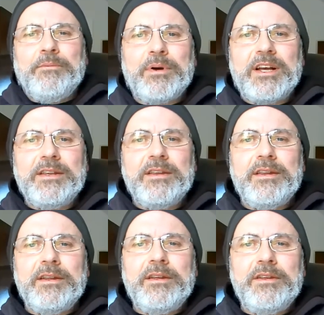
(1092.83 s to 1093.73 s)
But
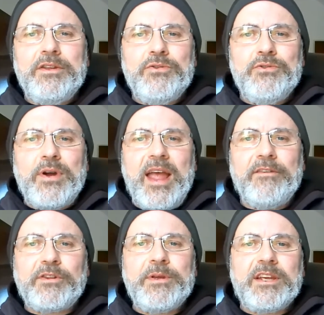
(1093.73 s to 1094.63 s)
you
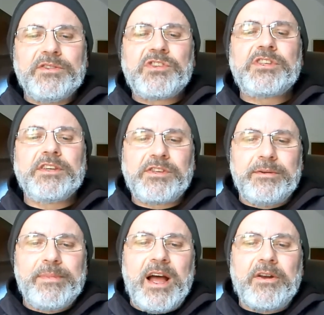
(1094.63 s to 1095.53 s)
have to be
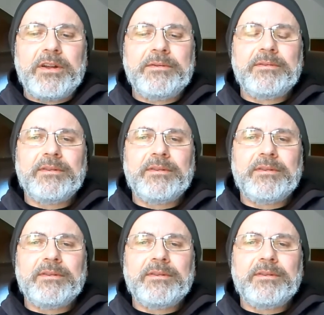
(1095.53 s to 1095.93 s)
consistent about it.